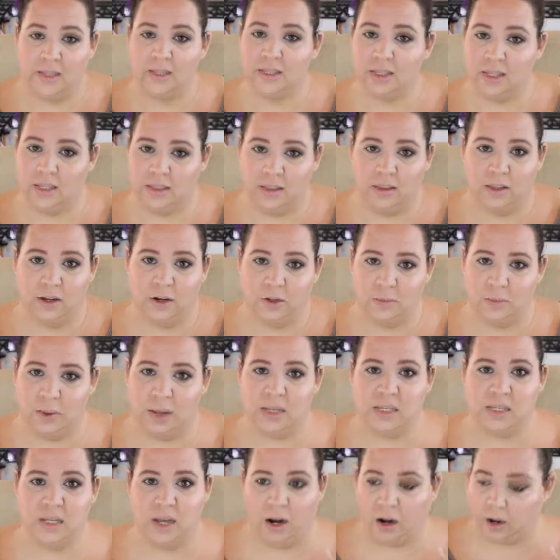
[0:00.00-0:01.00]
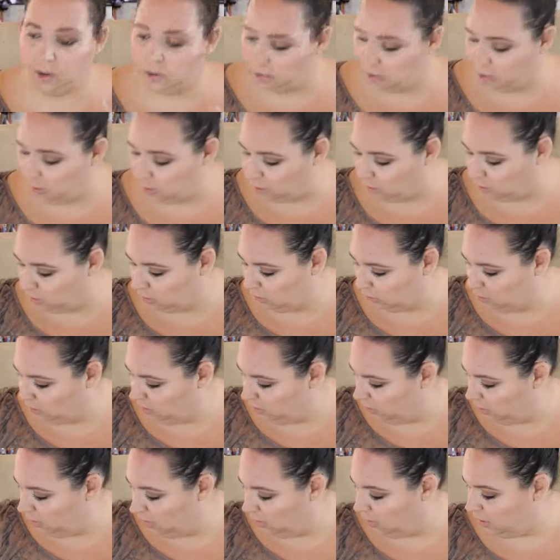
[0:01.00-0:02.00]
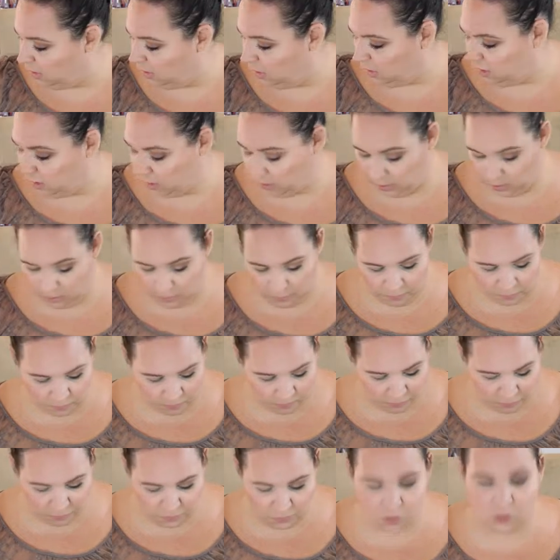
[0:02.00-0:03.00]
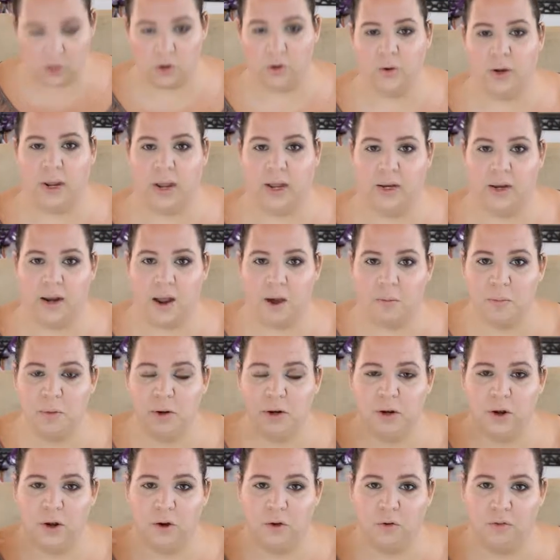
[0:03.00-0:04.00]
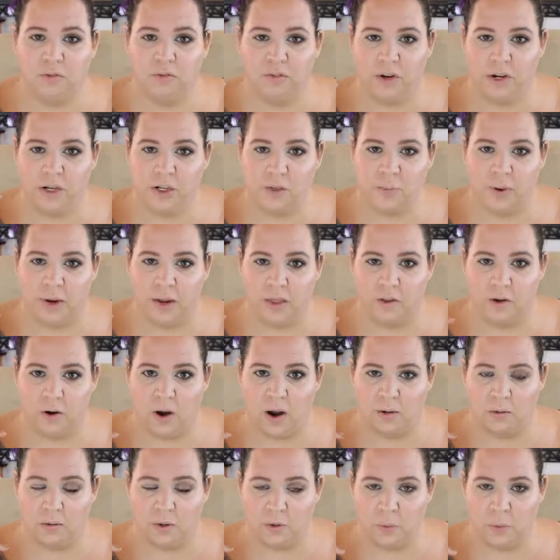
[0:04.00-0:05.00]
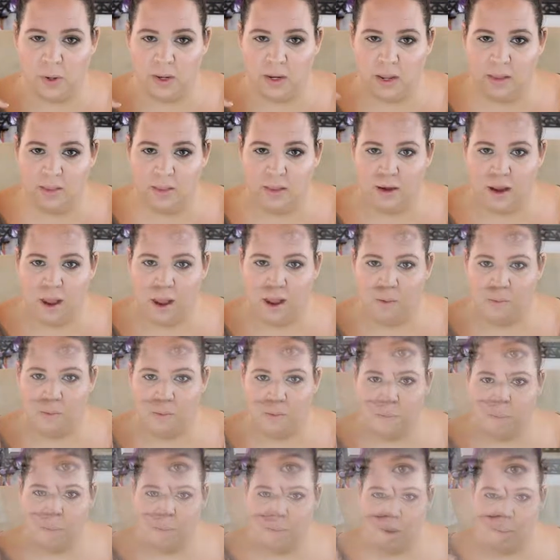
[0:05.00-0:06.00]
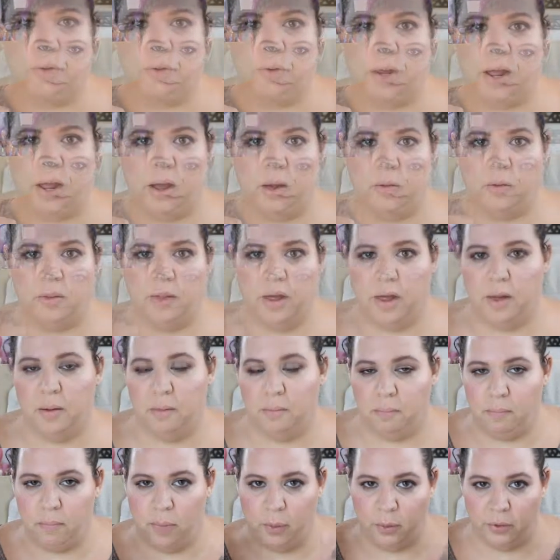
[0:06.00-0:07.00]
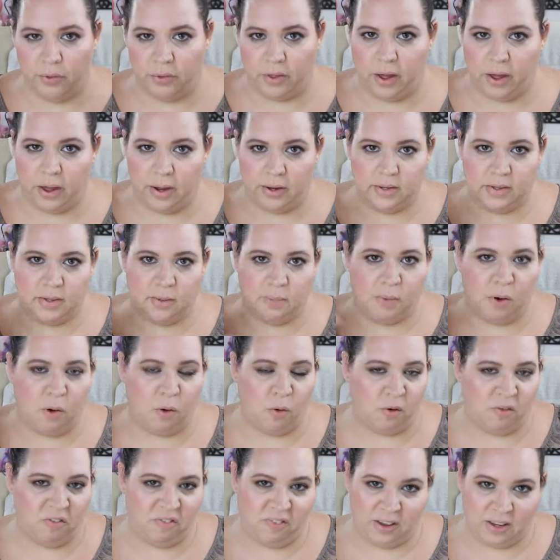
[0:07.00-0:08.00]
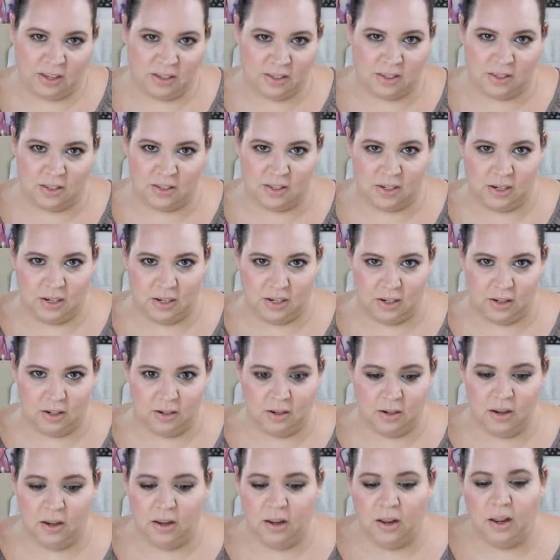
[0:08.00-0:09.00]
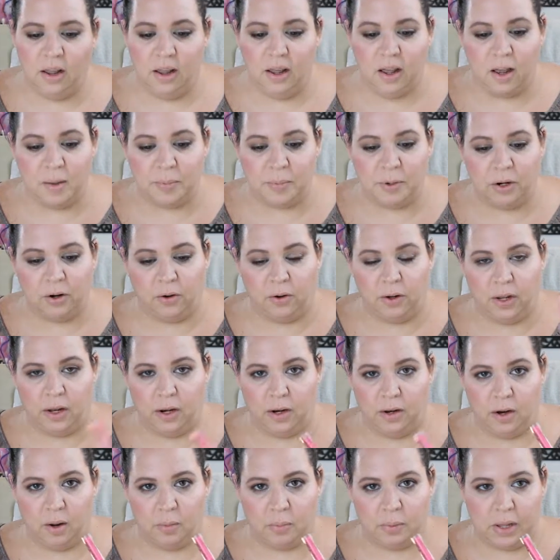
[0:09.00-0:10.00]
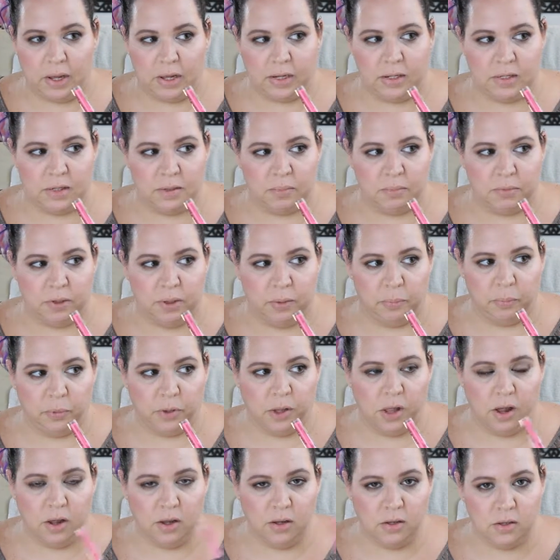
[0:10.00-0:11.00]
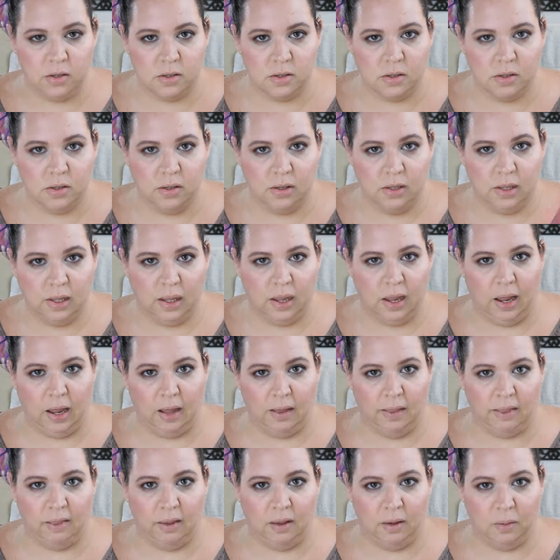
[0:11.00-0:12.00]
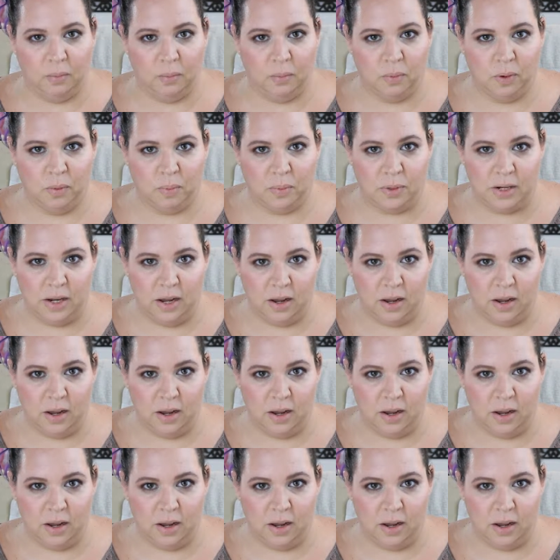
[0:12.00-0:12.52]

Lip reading: see that there's mascara there. So okay, now I'm gonna go finish my other eye real quick, and then I will be right back. Now that both eyes and my whole face is done, I'm gonna go ahead and apply some lip gloss, and then we'll be